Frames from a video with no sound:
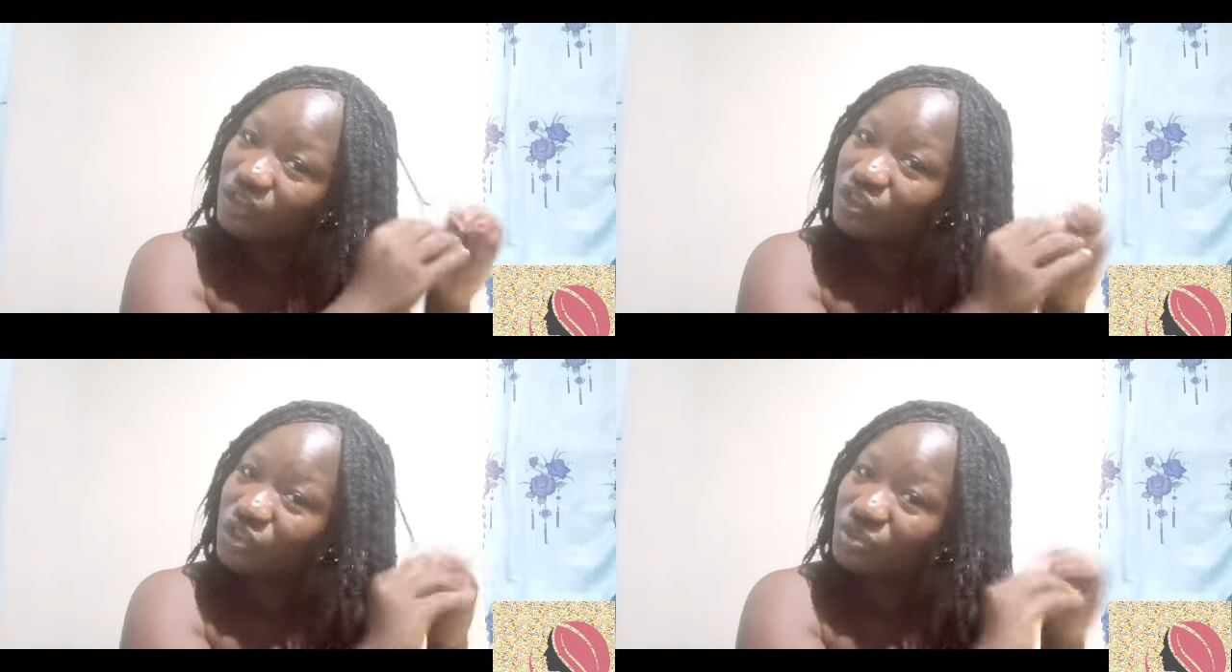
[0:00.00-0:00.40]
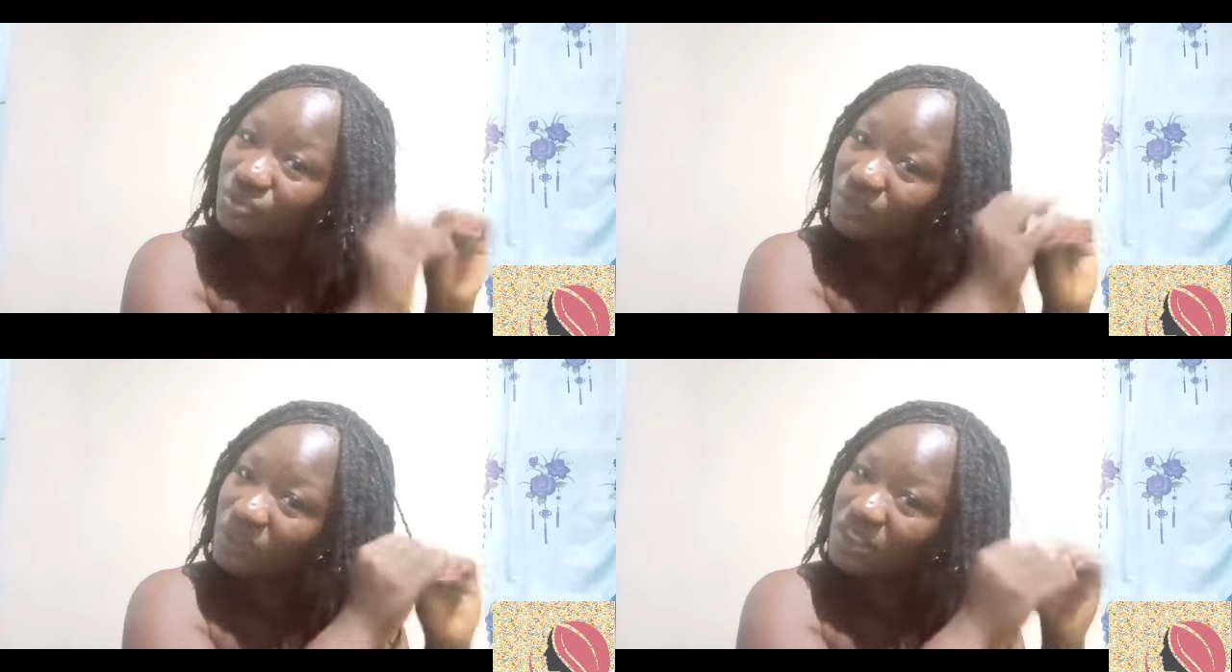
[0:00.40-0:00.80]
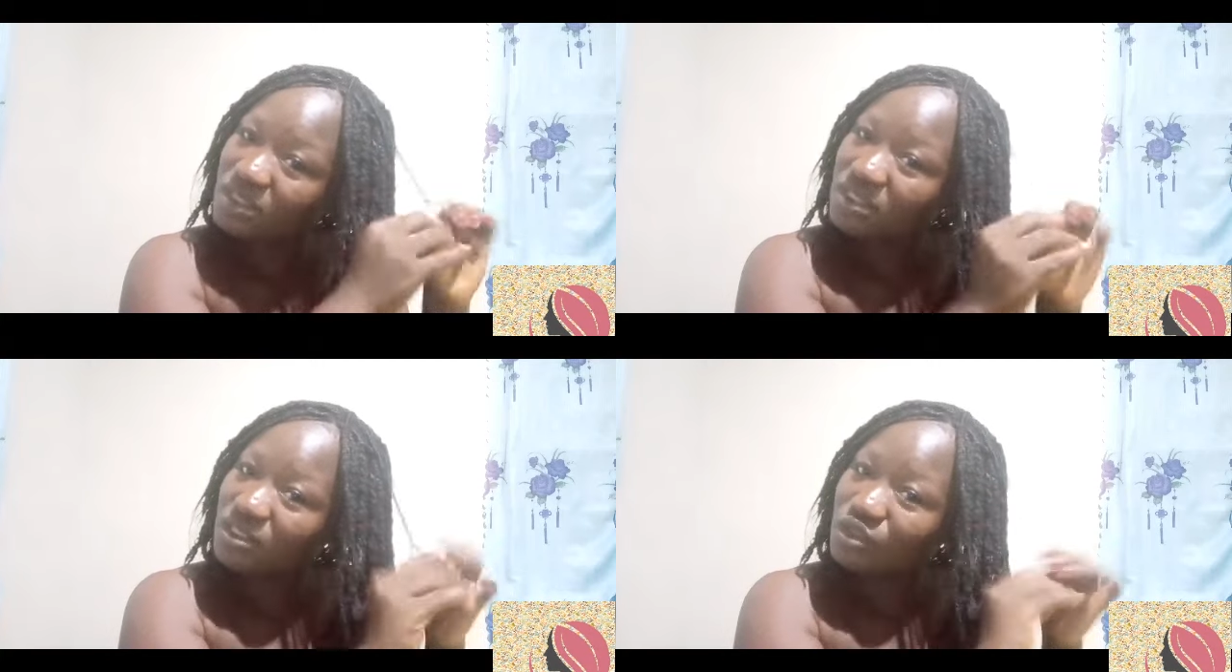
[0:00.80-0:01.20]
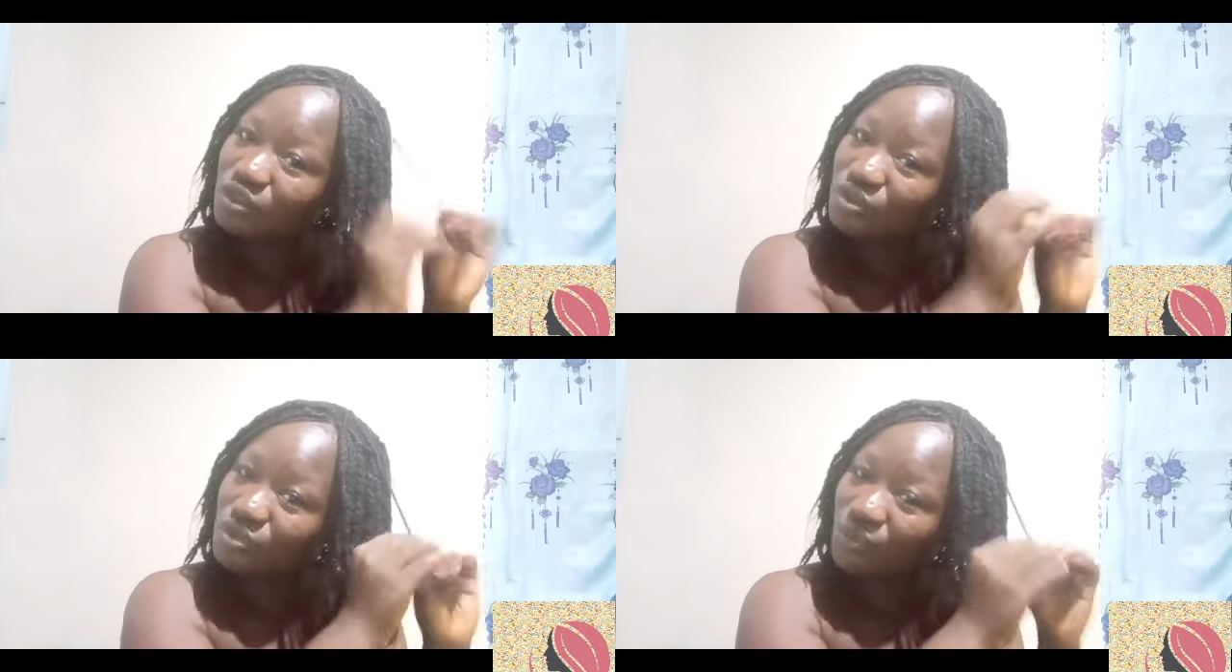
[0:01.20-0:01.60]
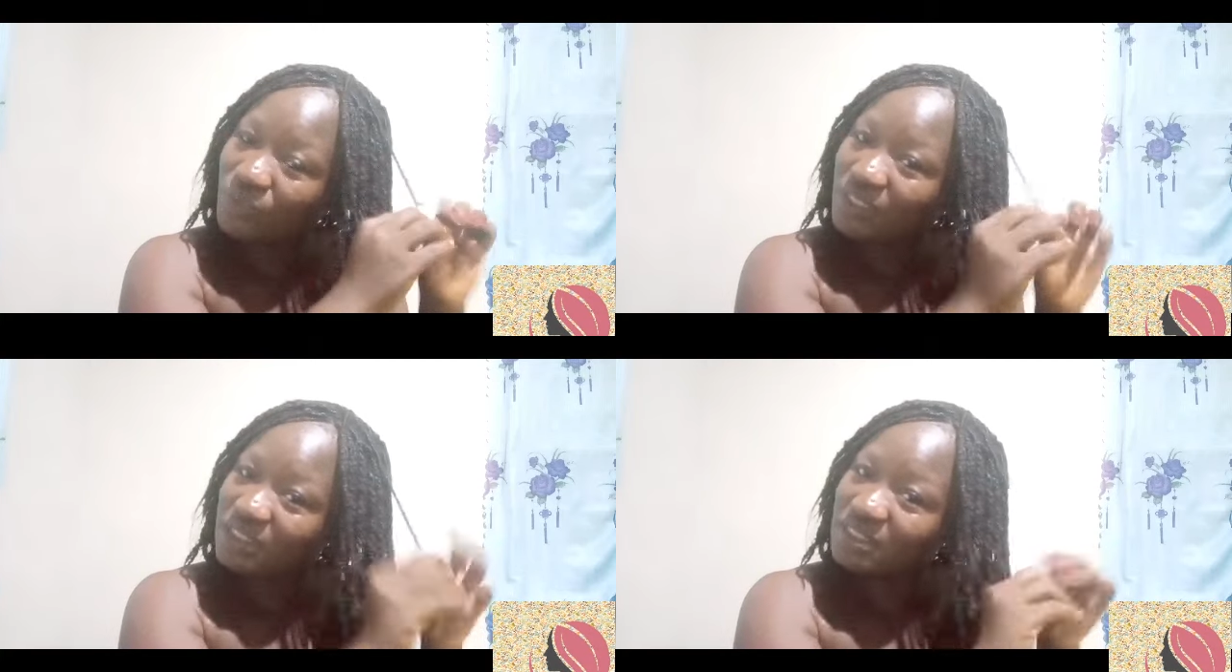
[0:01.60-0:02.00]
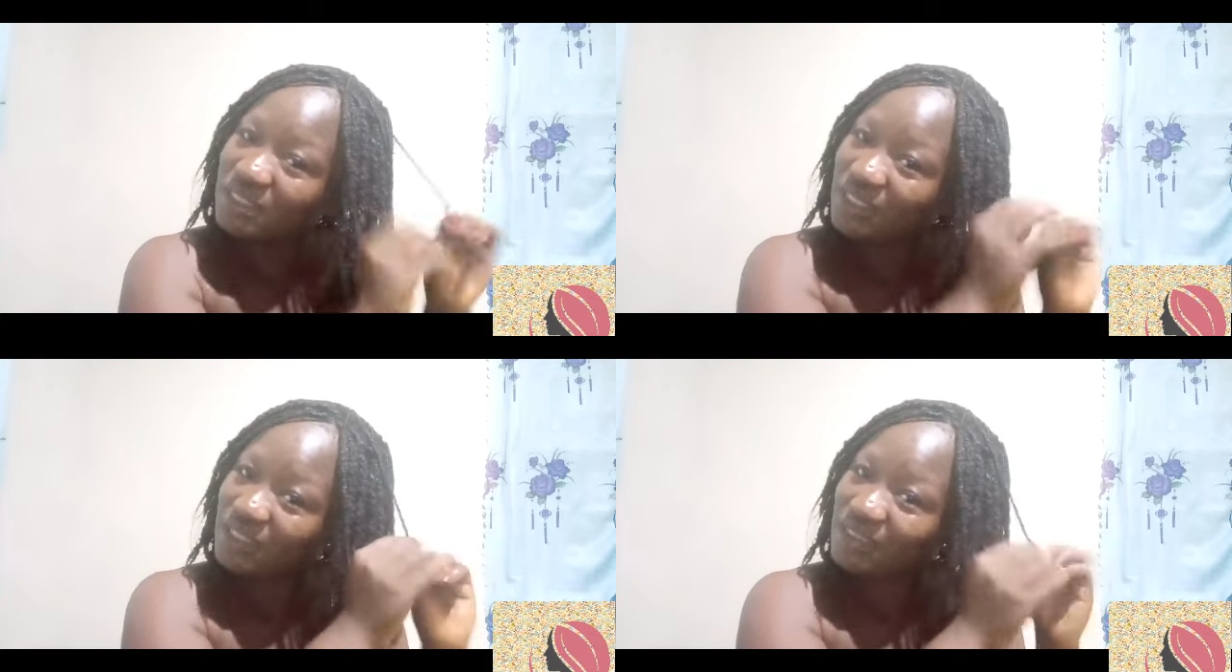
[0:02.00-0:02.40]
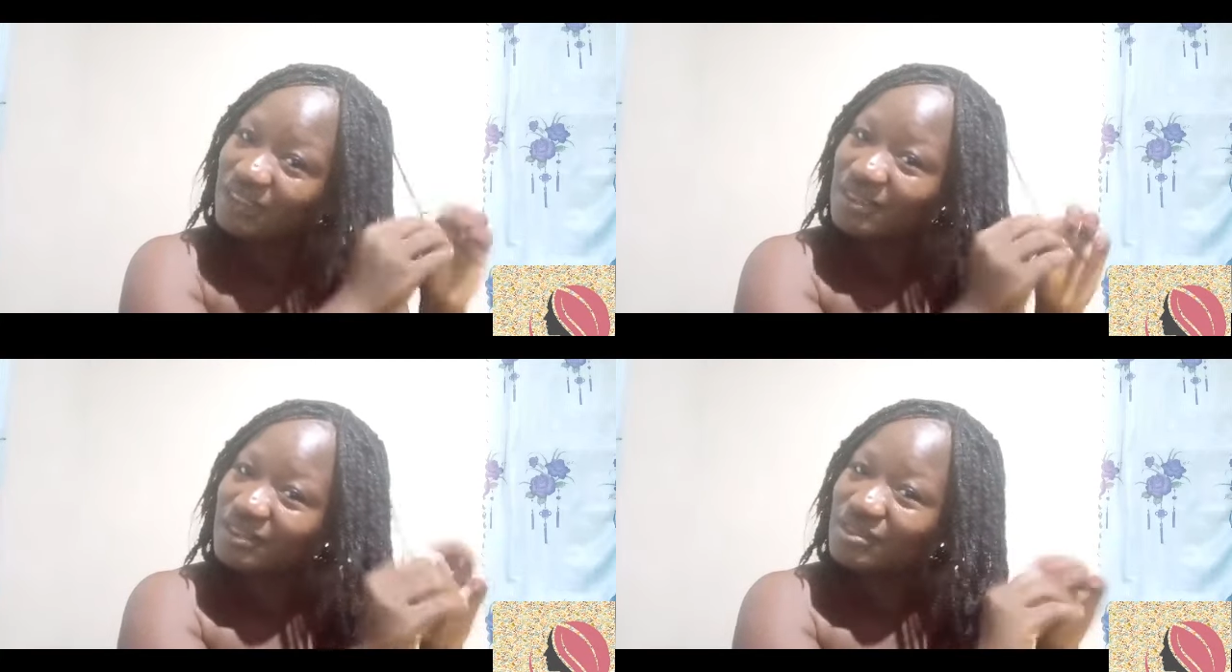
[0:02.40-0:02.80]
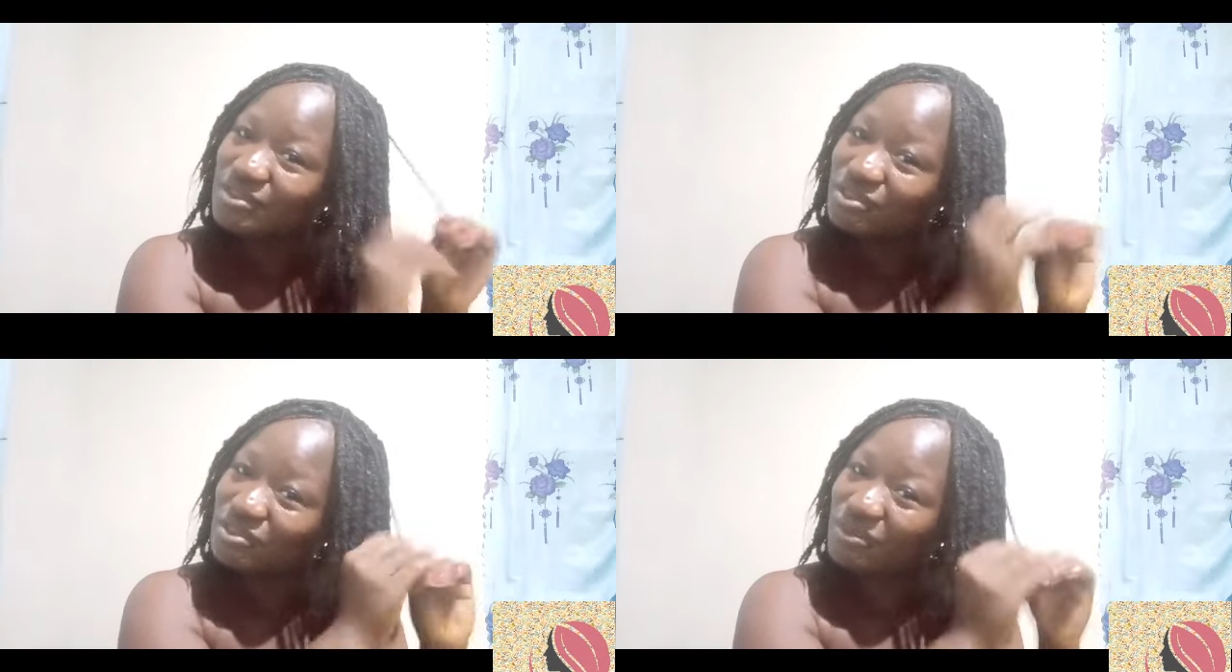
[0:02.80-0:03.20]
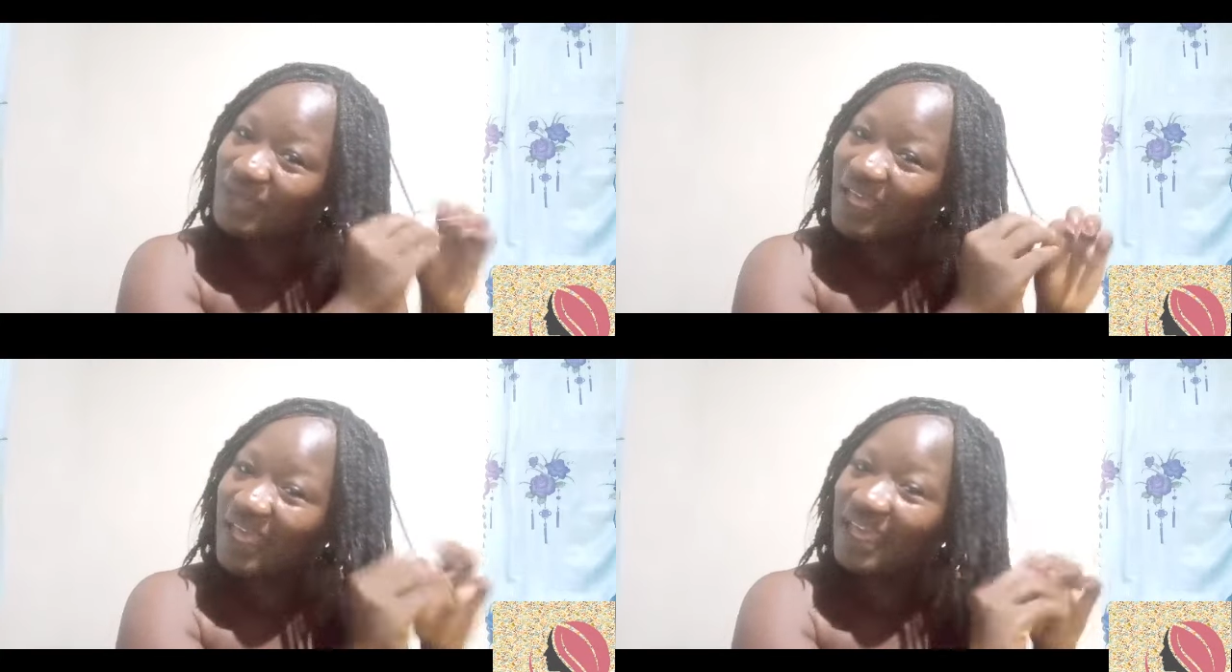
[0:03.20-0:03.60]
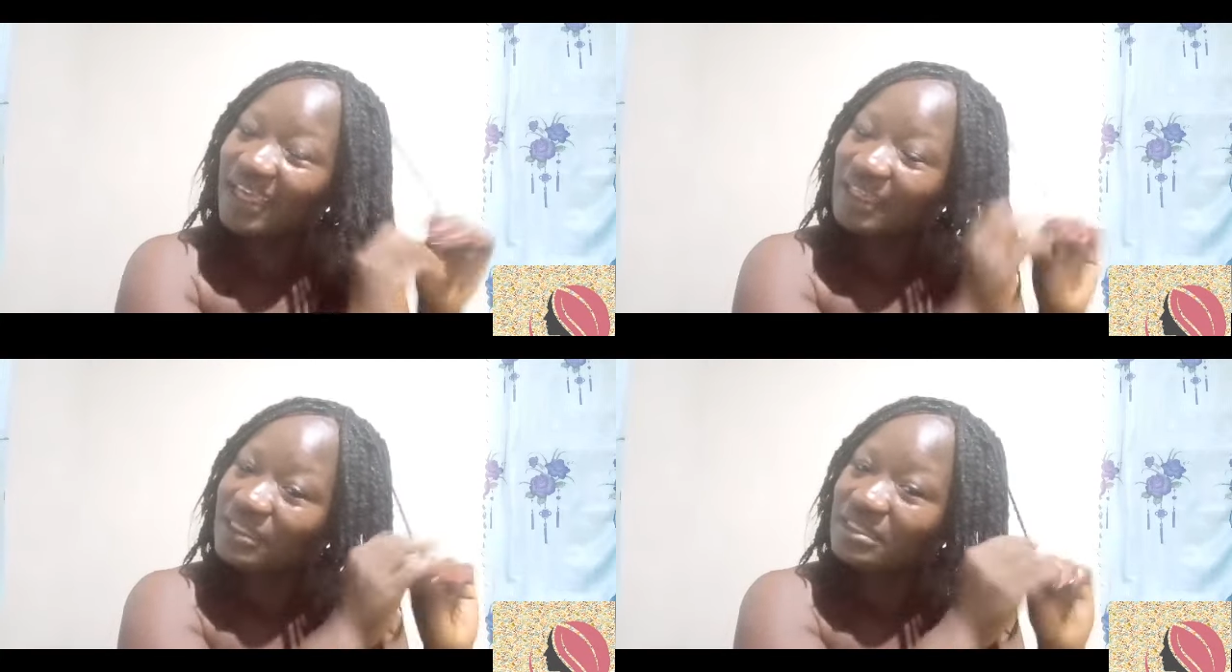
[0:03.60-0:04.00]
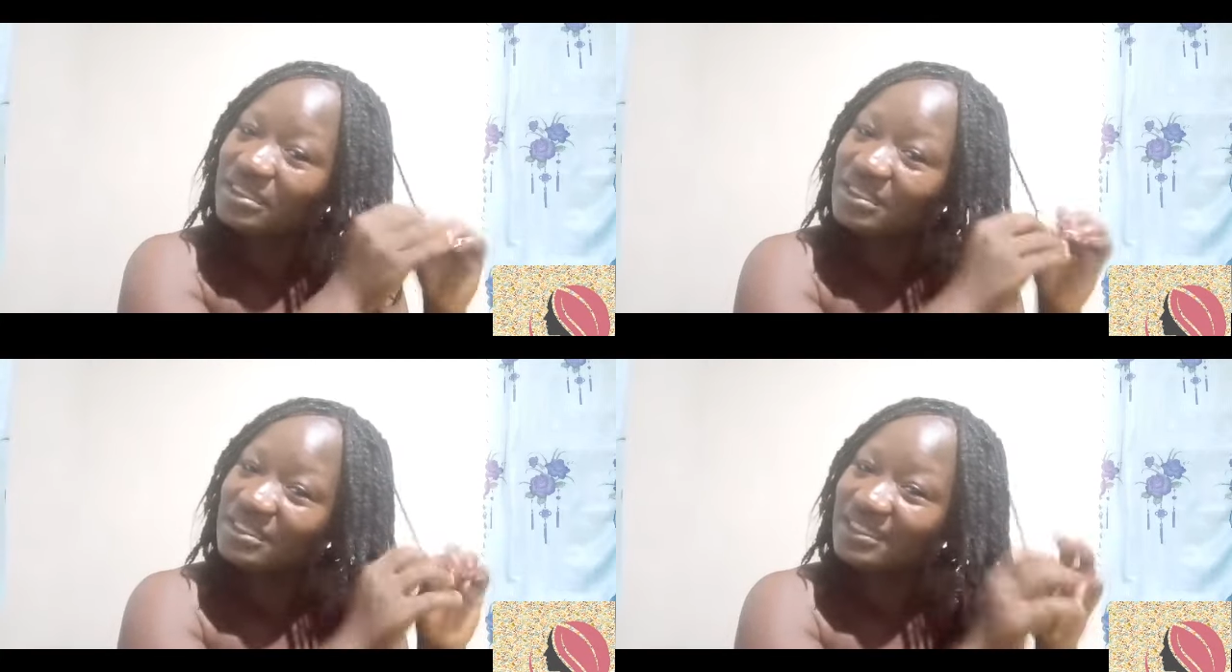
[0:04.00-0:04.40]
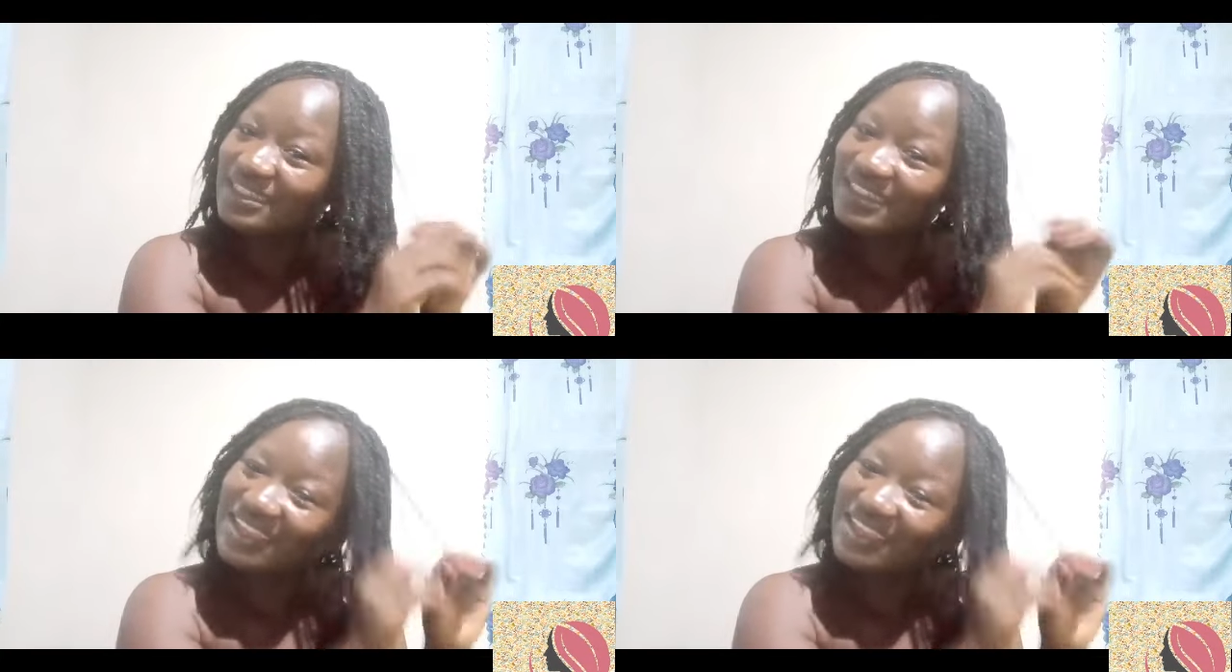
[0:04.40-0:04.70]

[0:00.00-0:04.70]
juice to it. So guys,